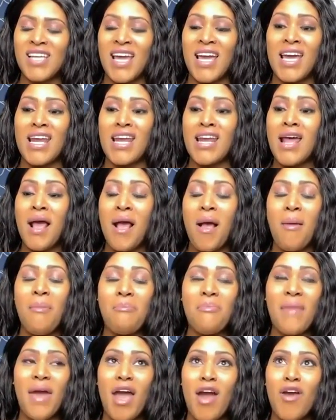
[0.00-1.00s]
and
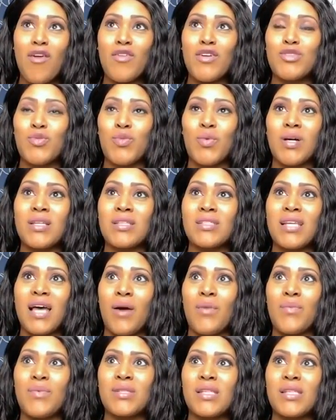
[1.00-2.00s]

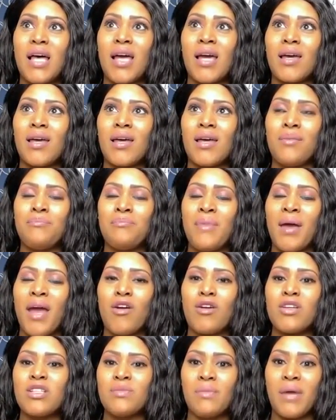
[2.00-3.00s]
I was like
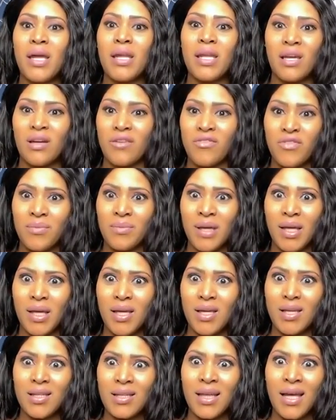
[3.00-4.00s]
marriage mania for
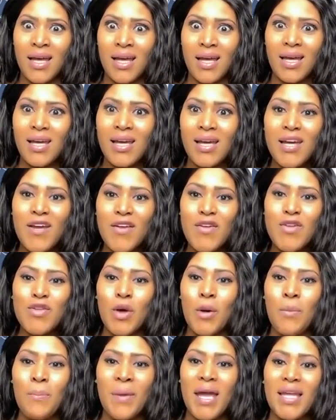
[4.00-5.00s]
me. Like,
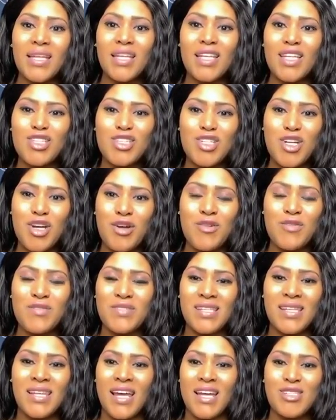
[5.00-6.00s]
being in the church
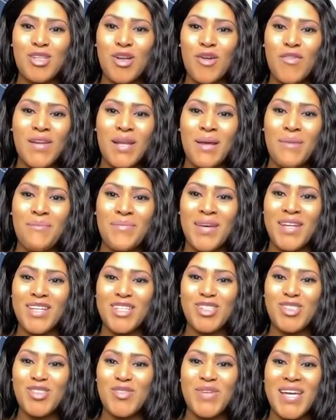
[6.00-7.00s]
and like serving in
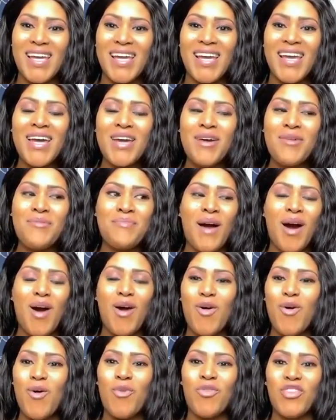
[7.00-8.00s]
ministry, my
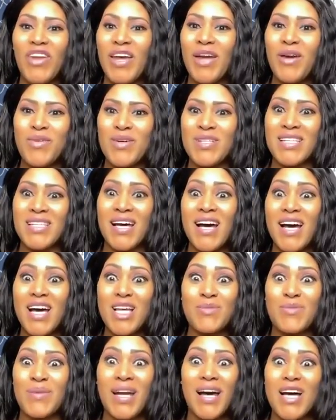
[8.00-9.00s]
whole thing was a
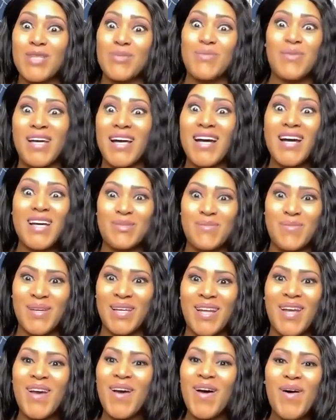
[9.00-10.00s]
husband, a husband, a
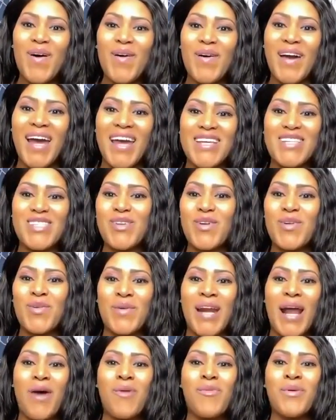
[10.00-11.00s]
husband. Okay, so
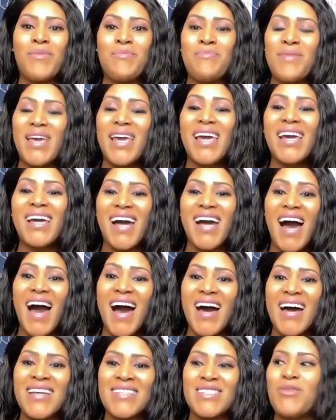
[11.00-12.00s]
when I would meet
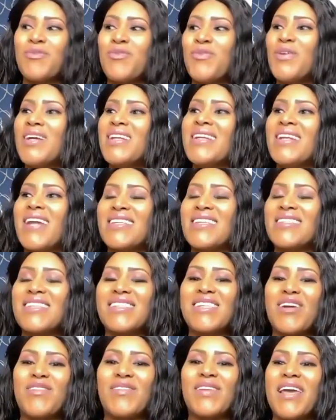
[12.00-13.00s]
guys, it wouldn't
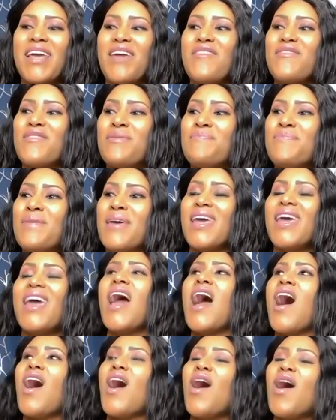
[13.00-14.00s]
necessarily even be,
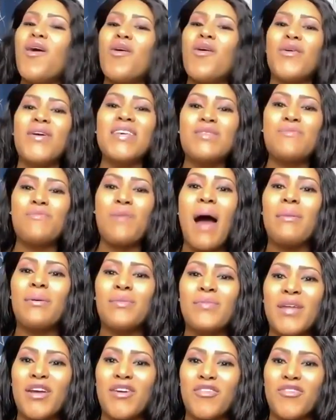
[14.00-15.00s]
oh, he's
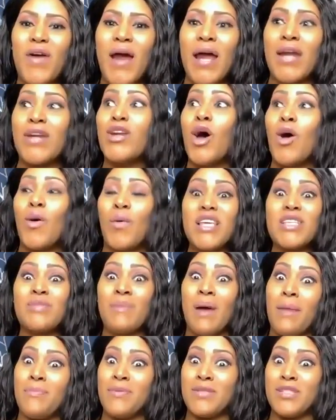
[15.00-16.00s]
probably a friend. No, he's
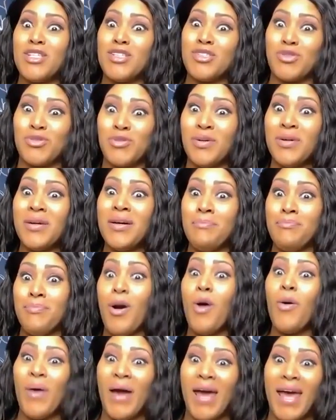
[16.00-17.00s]
my potential
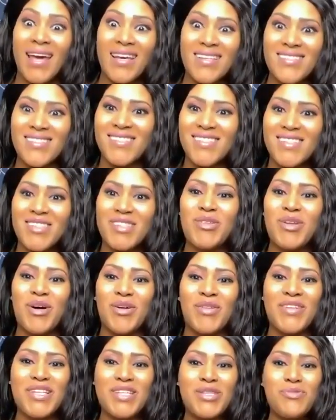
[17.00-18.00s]
Boaz.
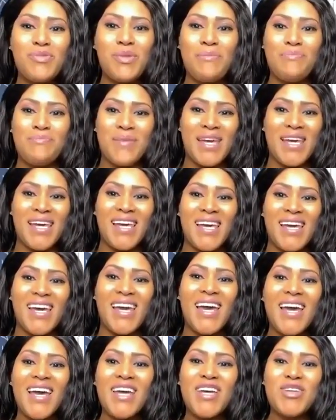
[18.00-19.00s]
This would be,
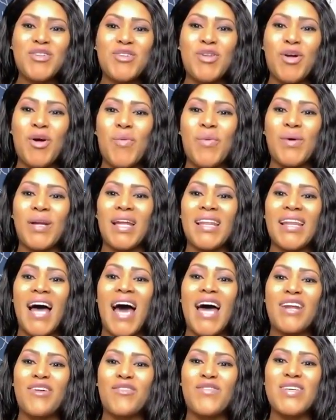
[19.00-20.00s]
what a
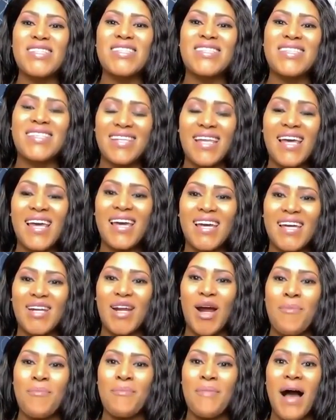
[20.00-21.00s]
lot of us think in
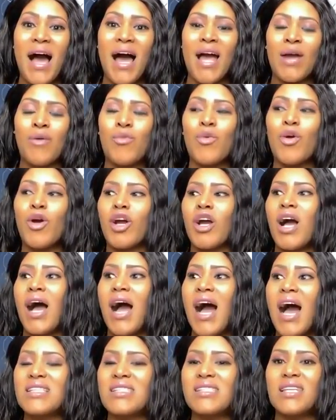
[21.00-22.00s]
our mind. We're
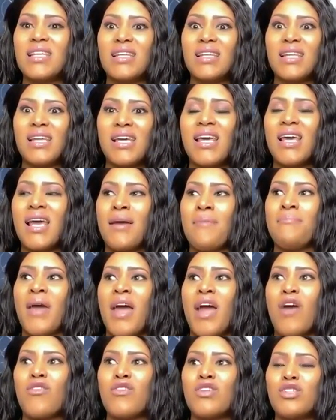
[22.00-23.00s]
constantly in
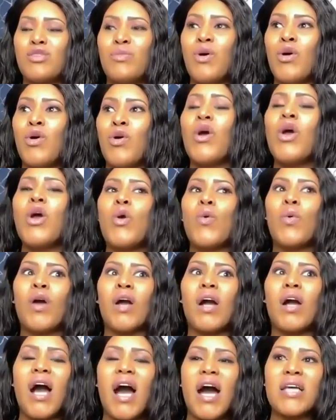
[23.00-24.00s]
marriage mode. We're
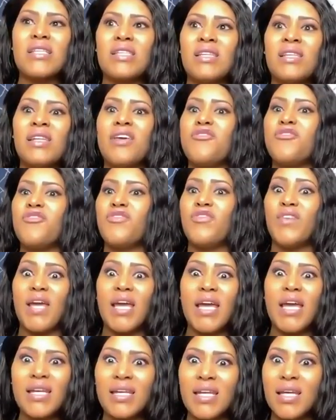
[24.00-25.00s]
constantly
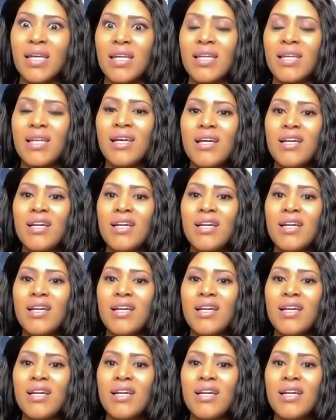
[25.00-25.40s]
fiending,